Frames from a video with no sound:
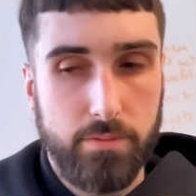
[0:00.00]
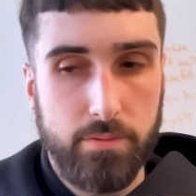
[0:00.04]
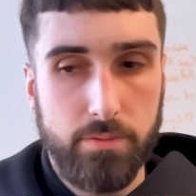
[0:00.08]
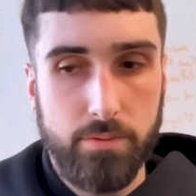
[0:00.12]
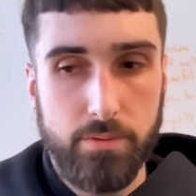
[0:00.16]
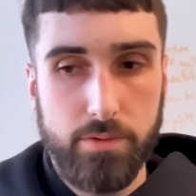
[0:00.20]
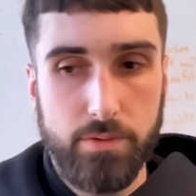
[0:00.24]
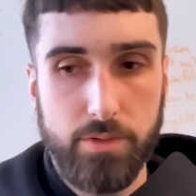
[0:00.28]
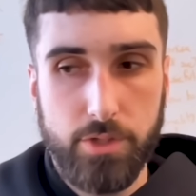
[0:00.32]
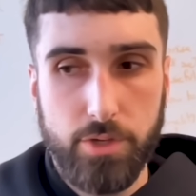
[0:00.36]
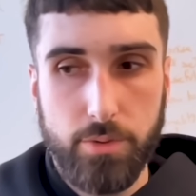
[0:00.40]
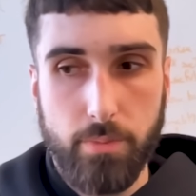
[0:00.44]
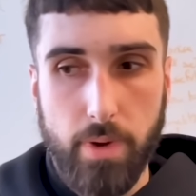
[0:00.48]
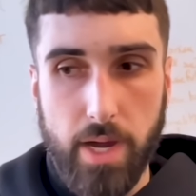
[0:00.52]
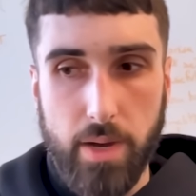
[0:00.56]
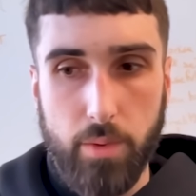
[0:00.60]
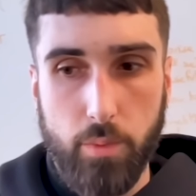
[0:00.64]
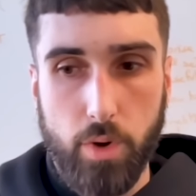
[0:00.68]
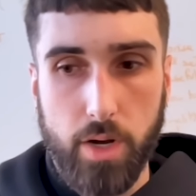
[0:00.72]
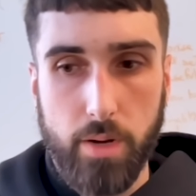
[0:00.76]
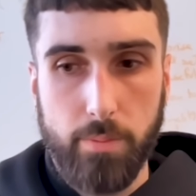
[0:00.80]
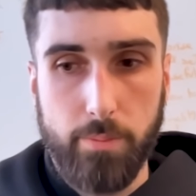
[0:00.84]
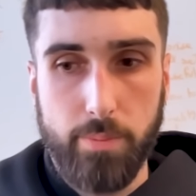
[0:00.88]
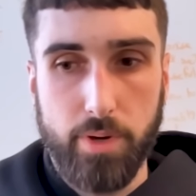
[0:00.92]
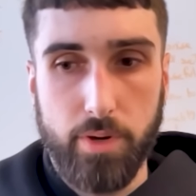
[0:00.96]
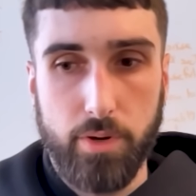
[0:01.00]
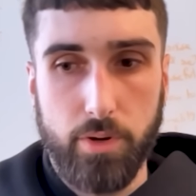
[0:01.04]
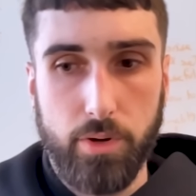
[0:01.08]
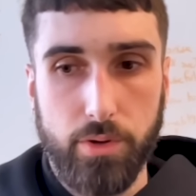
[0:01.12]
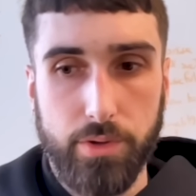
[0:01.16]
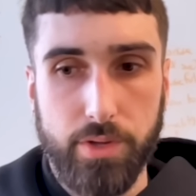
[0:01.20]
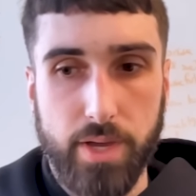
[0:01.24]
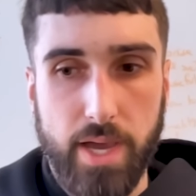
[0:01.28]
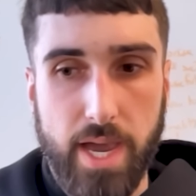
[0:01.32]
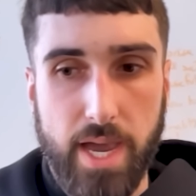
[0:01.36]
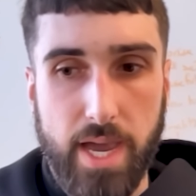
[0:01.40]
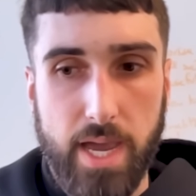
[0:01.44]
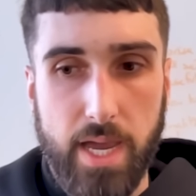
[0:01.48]
you might want to
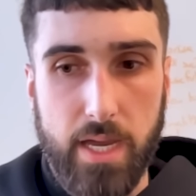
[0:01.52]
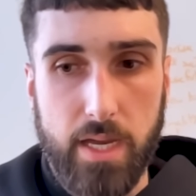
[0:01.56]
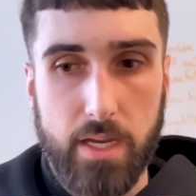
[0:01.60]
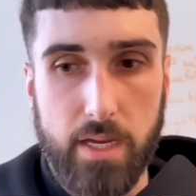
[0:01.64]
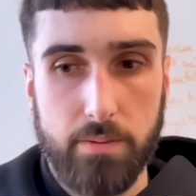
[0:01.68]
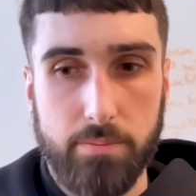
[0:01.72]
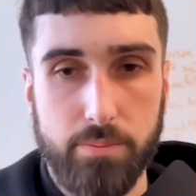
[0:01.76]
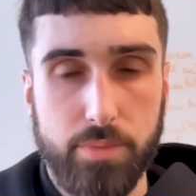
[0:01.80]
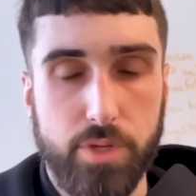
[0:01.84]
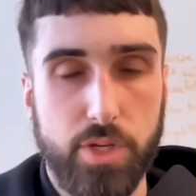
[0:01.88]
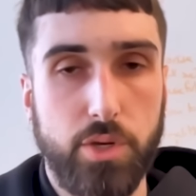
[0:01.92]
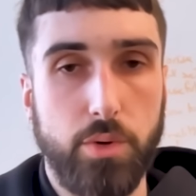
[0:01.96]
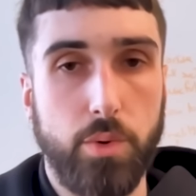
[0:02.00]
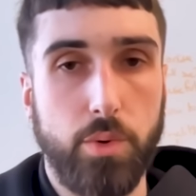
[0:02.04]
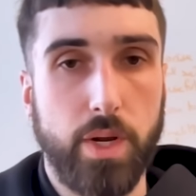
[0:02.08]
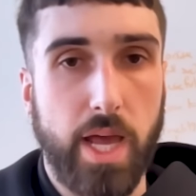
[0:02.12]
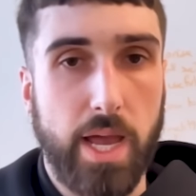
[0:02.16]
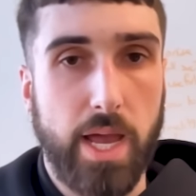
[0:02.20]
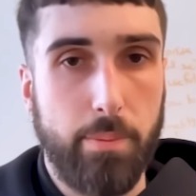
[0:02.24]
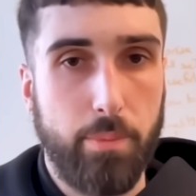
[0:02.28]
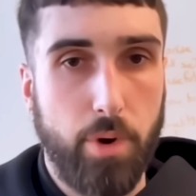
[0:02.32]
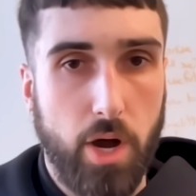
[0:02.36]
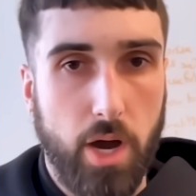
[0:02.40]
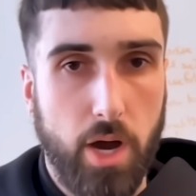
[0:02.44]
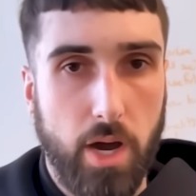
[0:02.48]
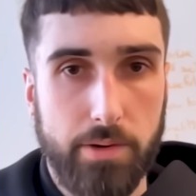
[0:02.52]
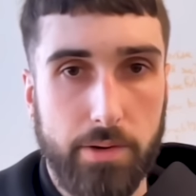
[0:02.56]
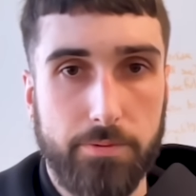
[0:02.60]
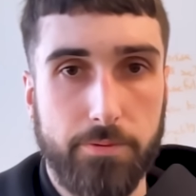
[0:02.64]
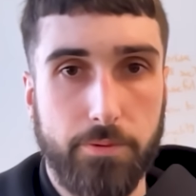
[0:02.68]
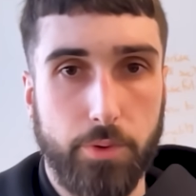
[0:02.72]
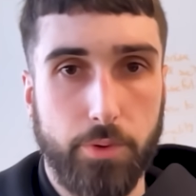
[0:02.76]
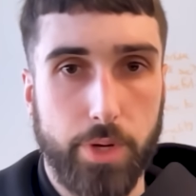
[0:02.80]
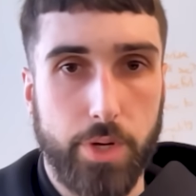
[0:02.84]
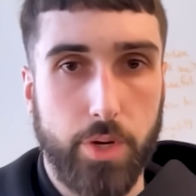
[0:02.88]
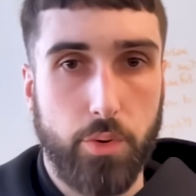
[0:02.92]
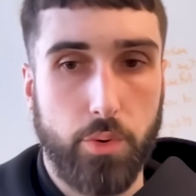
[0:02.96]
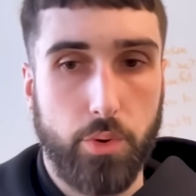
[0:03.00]
build a Q&A bot
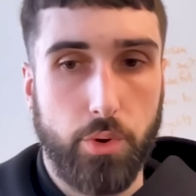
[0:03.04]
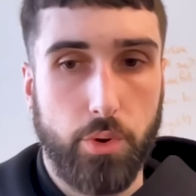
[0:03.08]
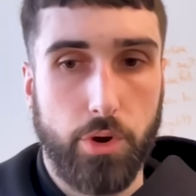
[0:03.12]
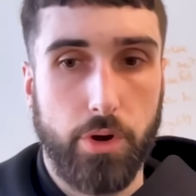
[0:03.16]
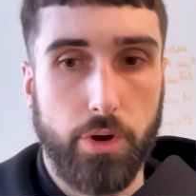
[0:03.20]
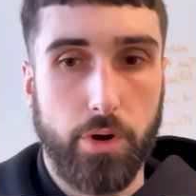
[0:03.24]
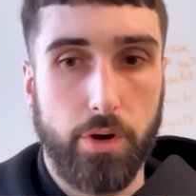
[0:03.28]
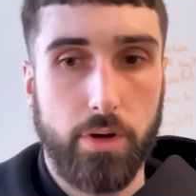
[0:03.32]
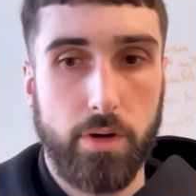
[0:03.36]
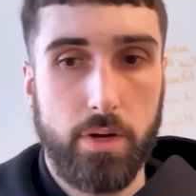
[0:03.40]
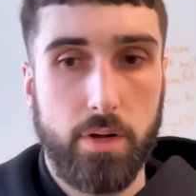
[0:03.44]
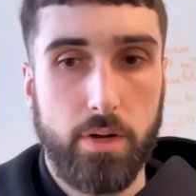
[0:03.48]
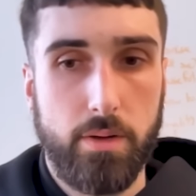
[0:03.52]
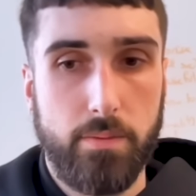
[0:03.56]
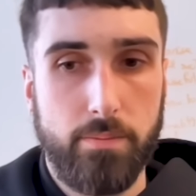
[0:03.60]
for your